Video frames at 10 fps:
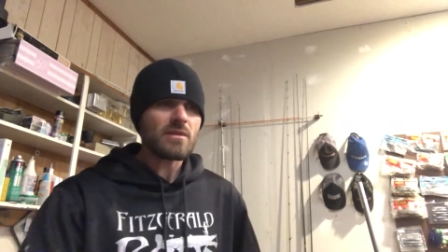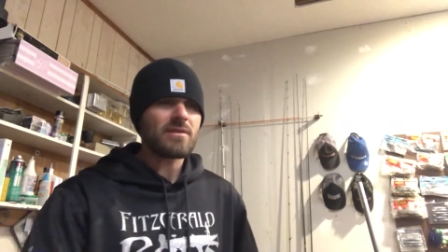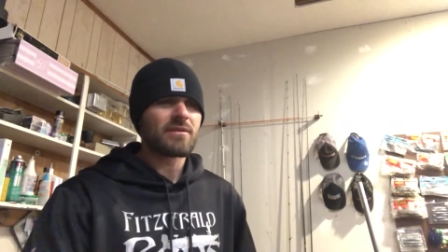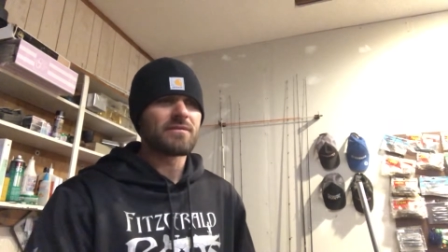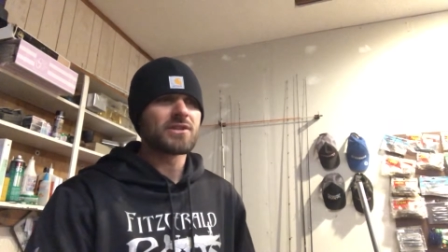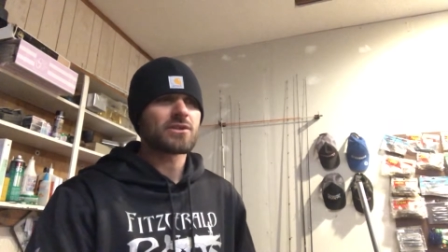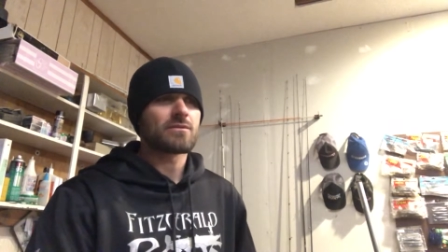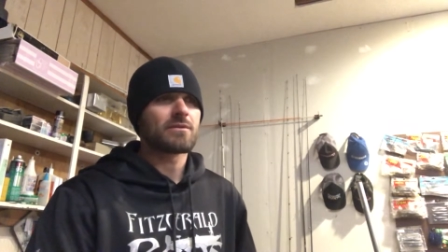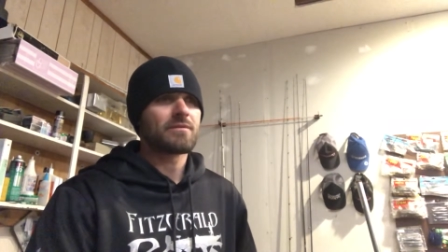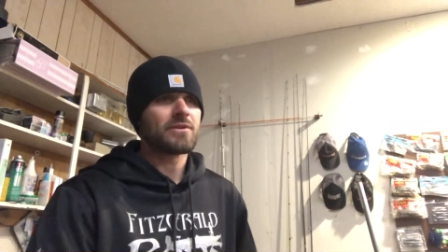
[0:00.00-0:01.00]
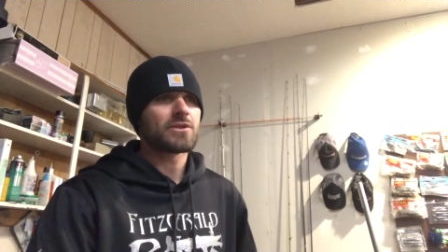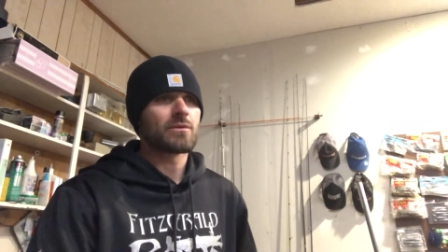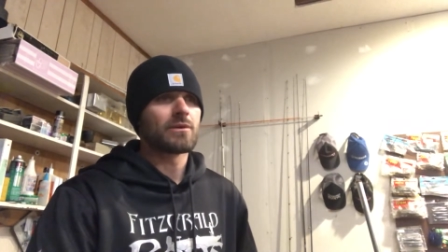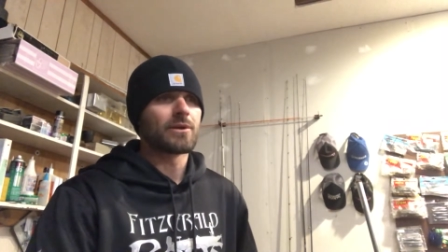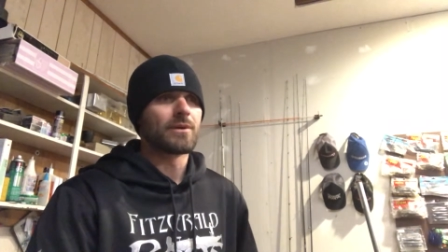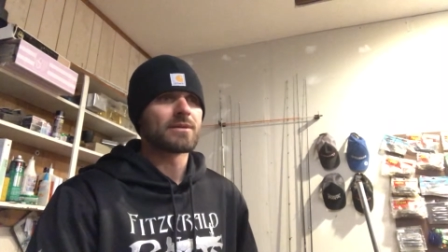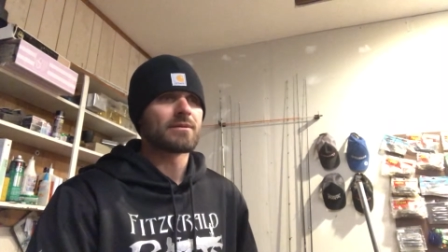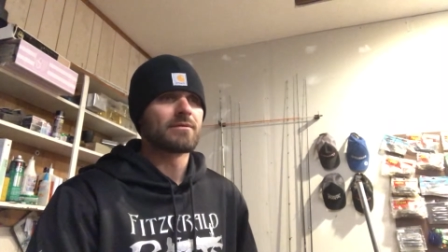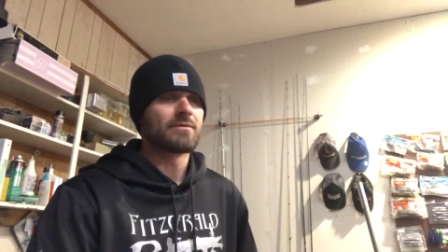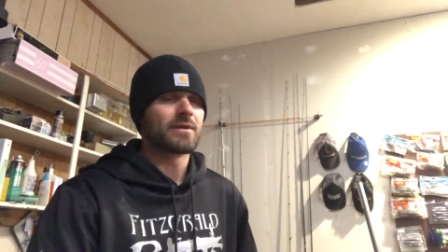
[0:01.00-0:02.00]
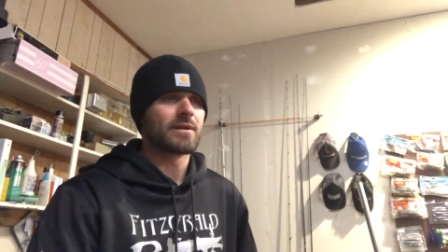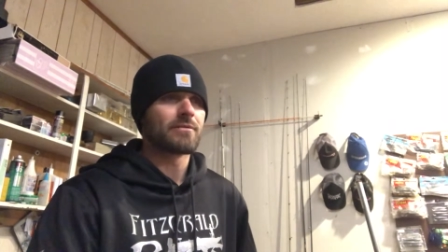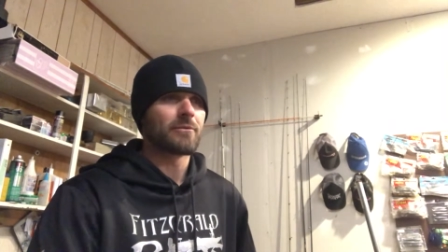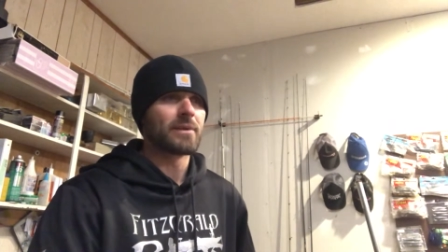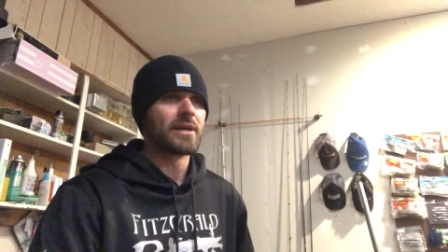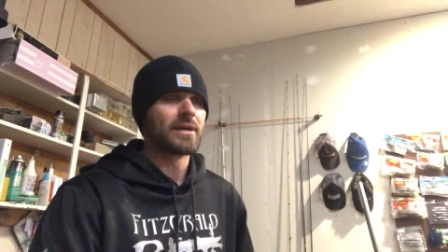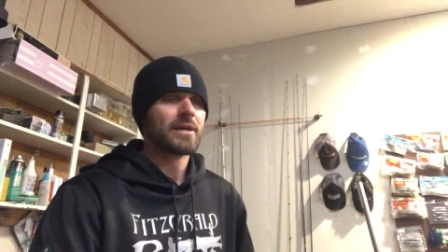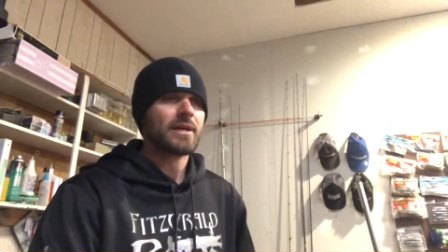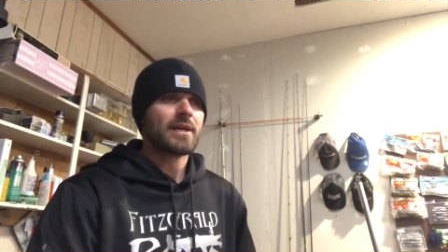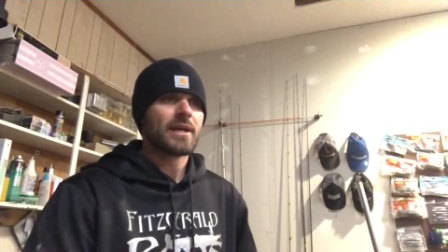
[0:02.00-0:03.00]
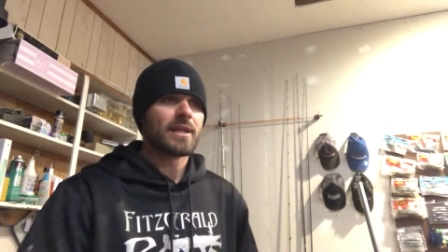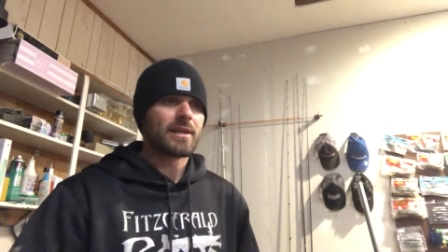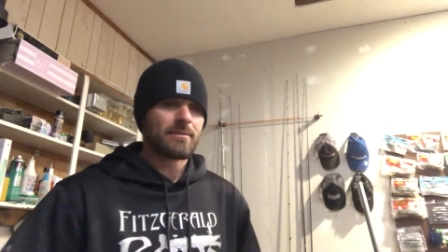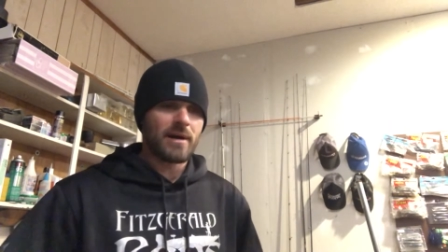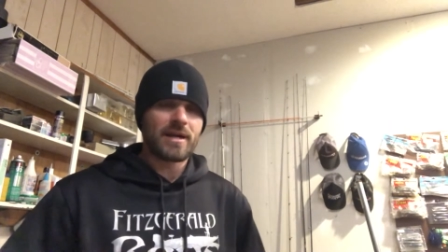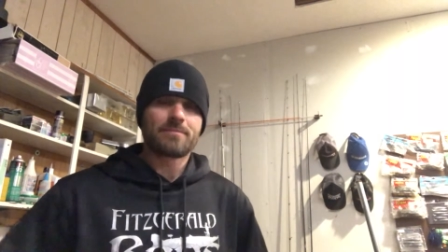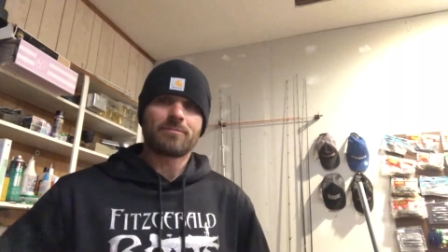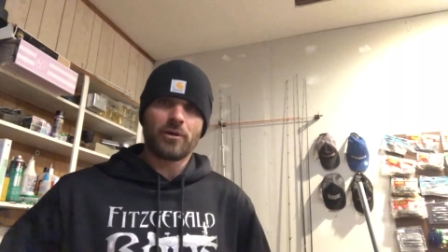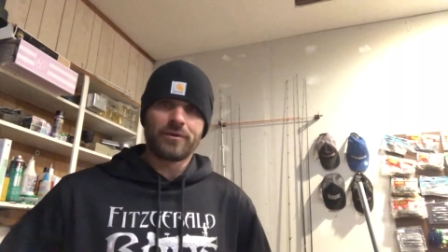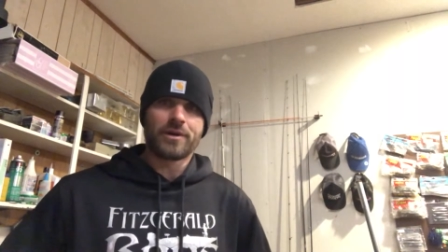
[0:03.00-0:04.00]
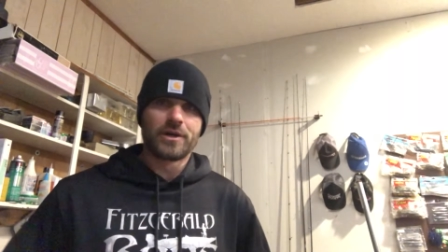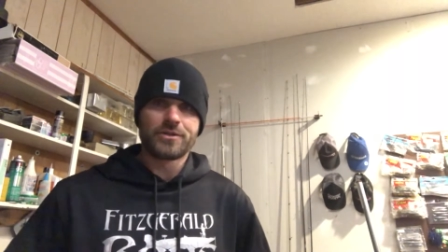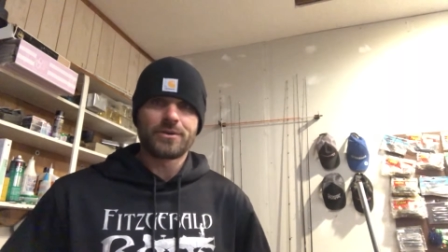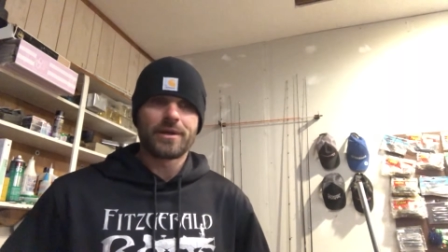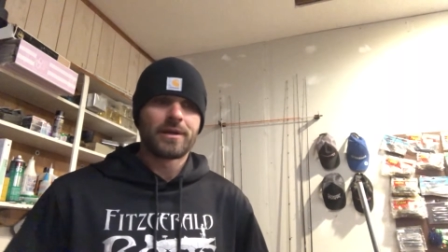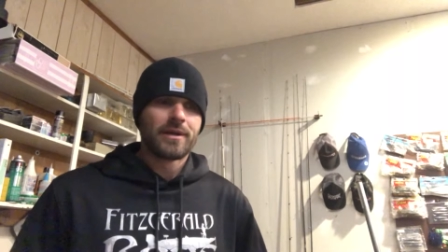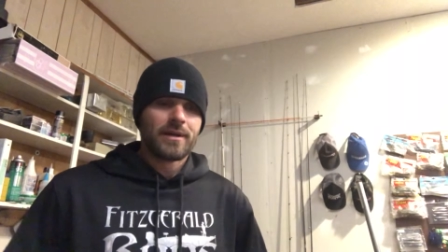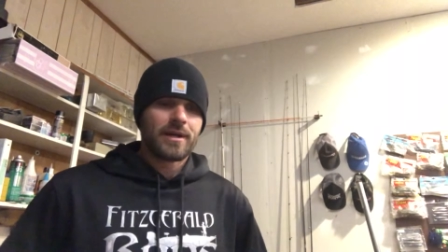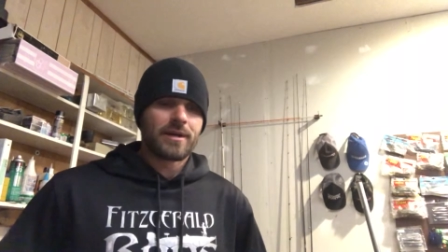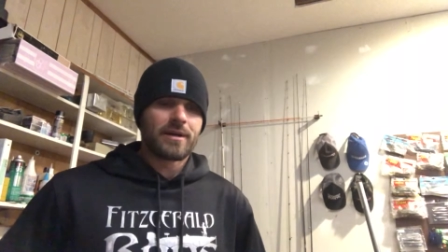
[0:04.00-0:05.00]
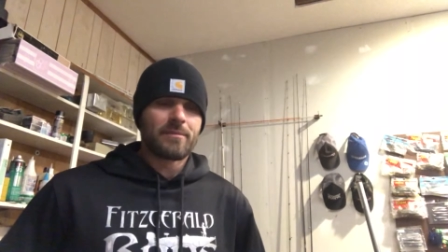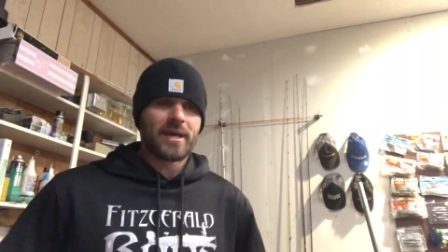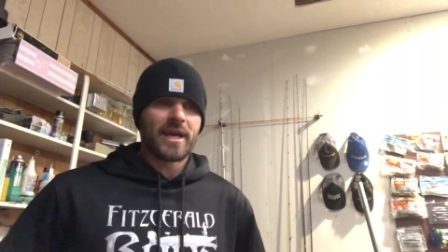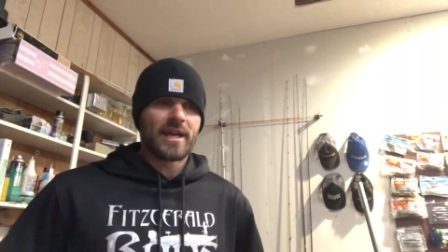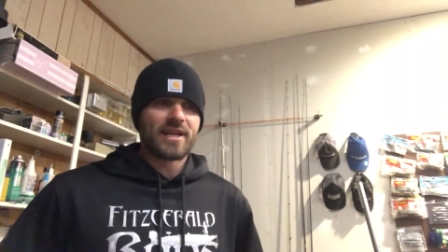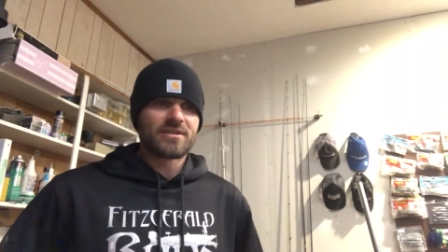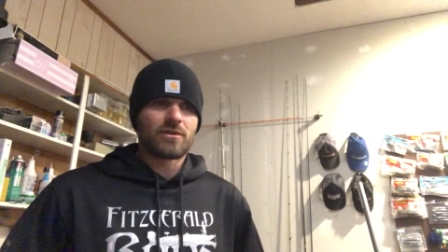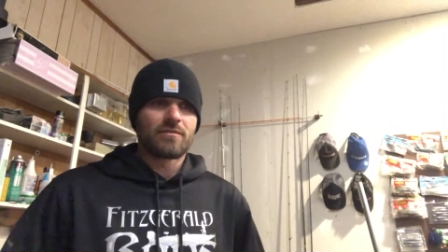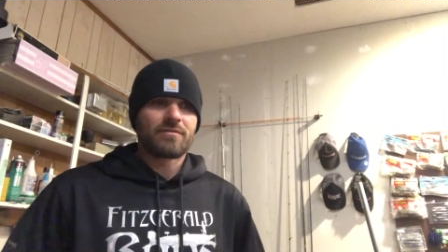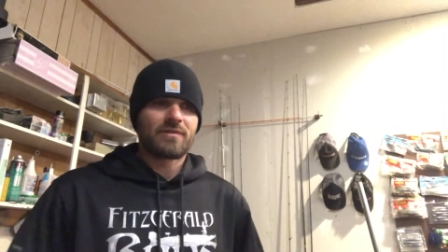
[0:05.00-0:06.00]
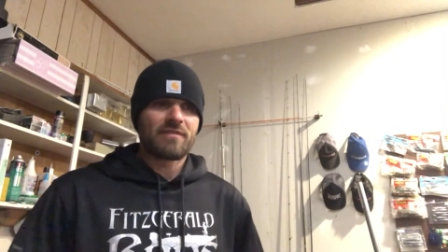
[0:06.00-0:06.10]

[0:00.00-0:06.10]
the fish are real aggressive for me in my part of the country, and I just don't.